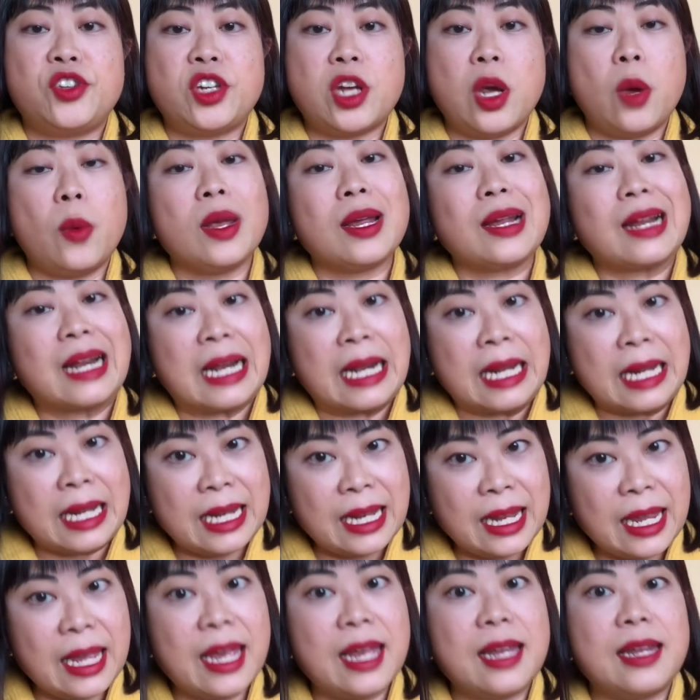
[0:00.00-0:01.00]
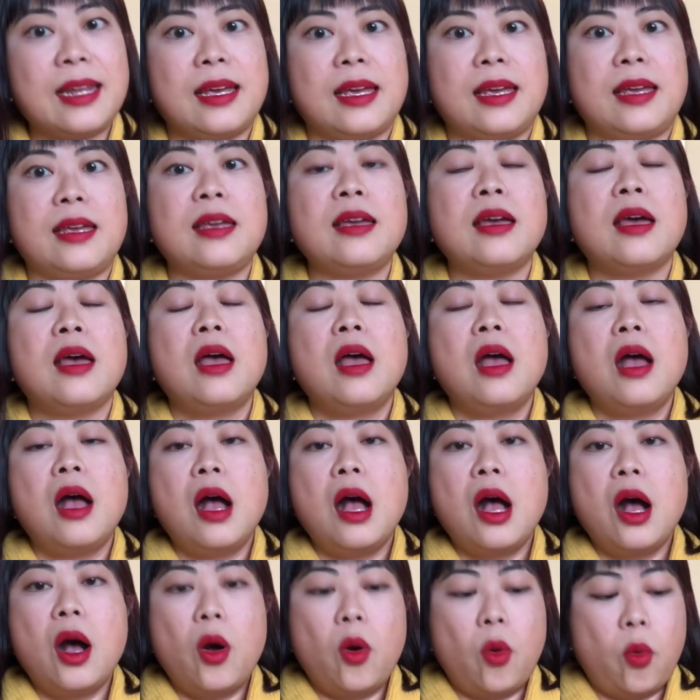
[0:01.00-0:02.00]
showing clearly
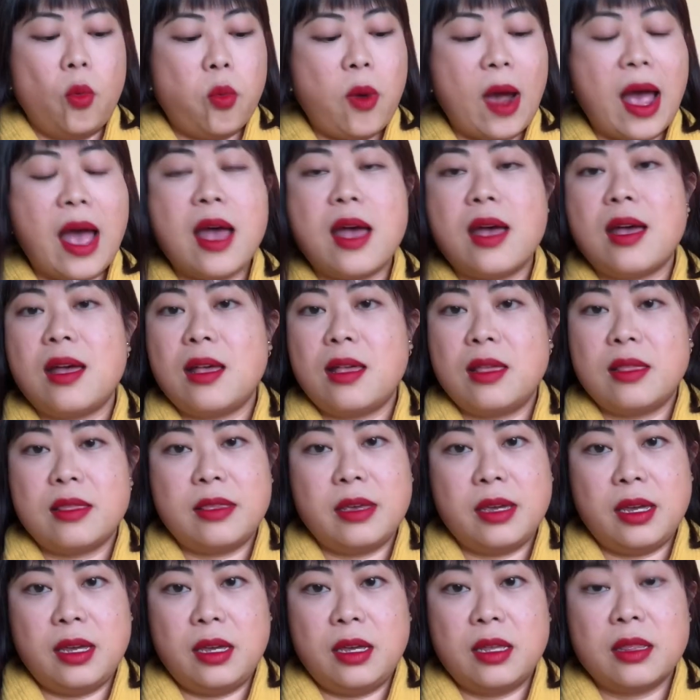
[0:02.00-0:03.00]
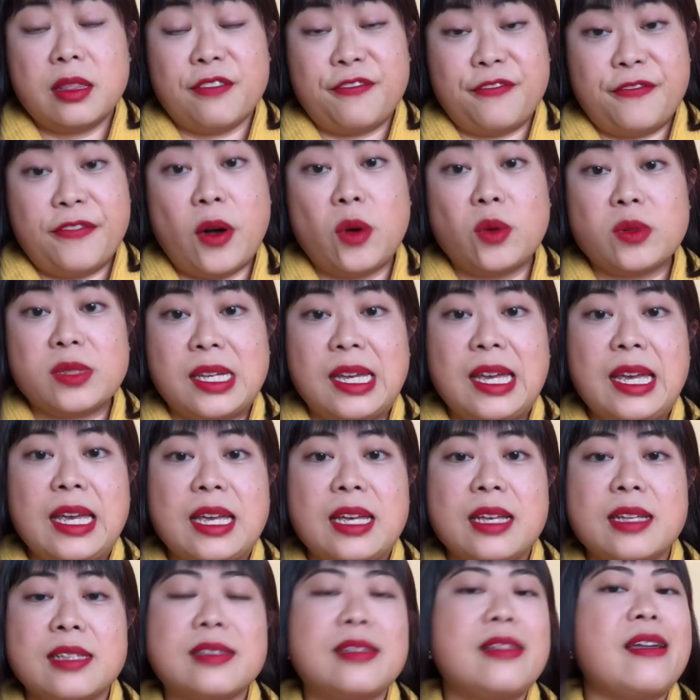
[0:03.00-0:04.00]
where the fault
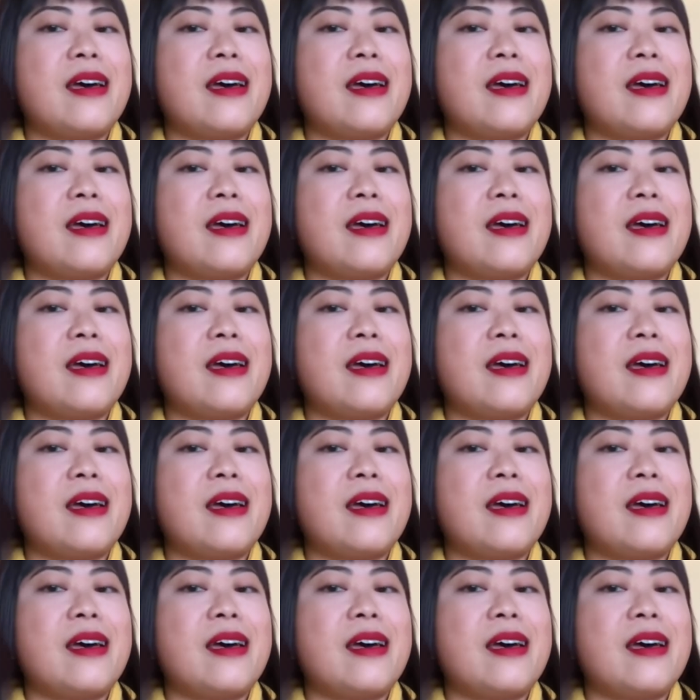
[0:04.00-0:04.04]
is,